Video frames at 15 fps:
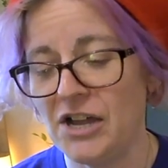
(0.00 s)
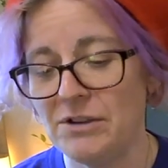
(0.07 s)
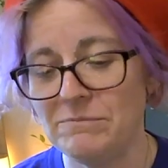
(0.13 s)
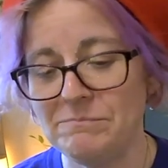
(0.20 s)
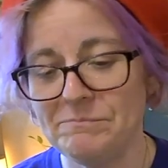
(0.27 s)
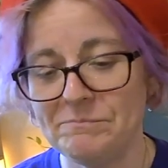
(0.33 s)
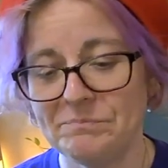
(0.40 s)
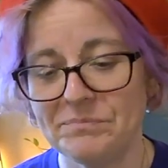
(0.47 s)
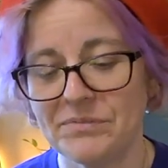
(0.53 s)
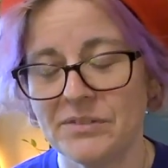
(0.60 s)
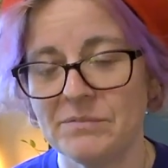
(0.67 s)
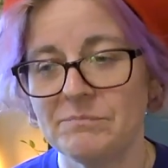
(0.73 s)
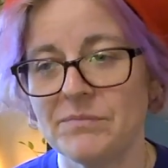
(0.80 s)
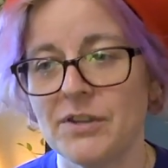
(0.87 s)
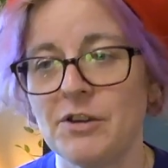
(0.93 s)
um,
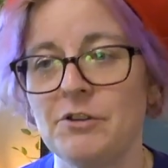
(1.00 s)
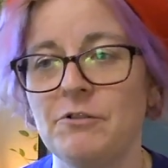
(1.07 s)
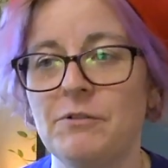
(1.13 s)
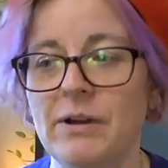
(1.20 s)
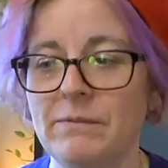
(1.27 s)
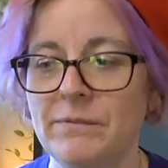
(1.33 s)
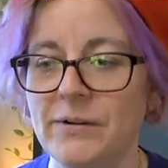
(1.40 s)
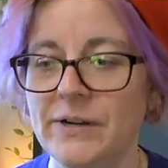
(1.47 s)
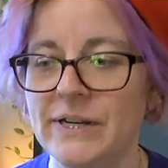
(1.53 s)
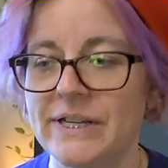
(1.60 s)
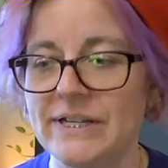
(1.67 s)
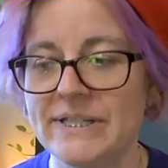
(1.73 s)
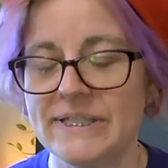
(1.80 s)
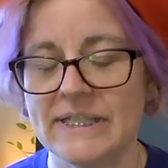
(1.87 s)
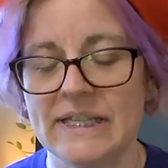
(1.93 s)
whoever it
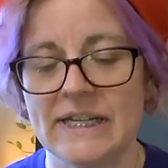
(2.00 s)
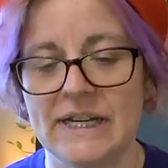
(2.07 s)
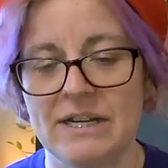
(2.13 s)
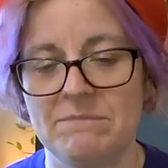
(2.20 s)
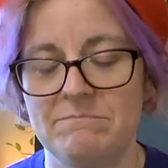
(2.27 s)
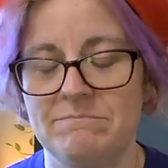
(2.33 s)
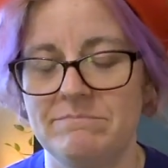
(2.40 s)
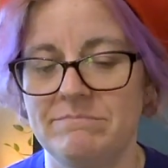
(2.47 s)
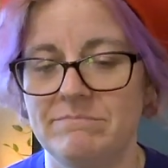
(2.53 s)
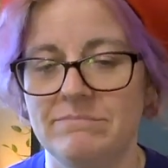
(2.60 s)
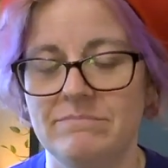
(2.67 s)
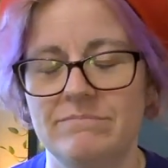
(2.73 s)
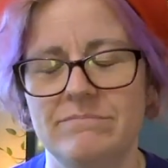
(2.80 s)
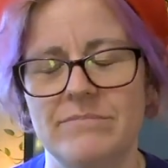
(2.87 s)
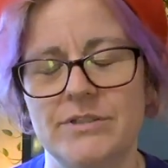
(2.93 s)
is that I'm
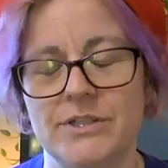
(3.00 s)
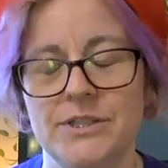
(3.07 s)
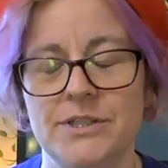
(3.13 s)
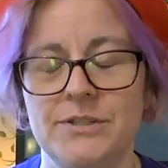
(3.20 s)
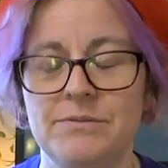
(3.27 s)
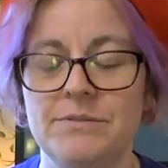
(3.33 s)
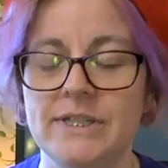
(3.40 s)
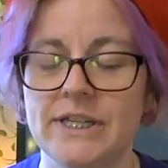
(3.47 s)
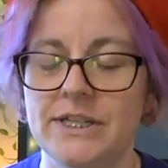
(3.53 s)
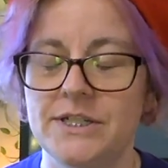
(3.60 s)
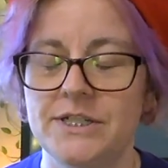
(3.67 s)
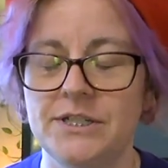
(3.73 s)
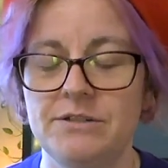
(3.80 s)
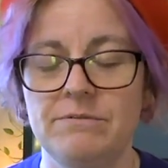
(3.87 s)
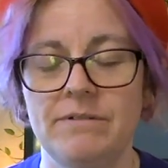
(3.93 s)
tuned
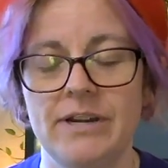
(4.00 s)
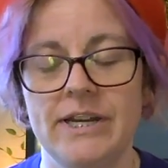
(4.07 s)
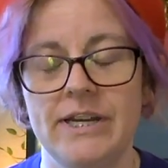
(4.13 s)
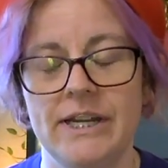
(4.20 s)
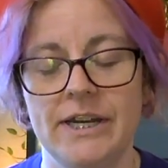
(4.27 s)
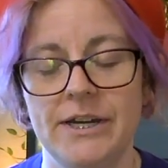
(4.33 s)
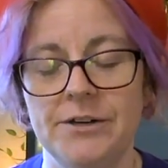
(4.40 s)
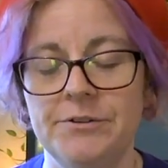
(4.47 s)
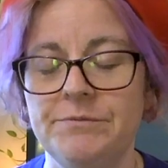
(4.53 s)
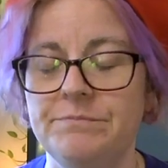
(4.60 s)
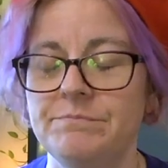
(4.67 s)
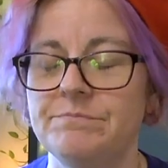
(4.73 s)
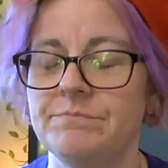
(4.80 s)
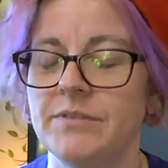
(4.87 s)
into right now,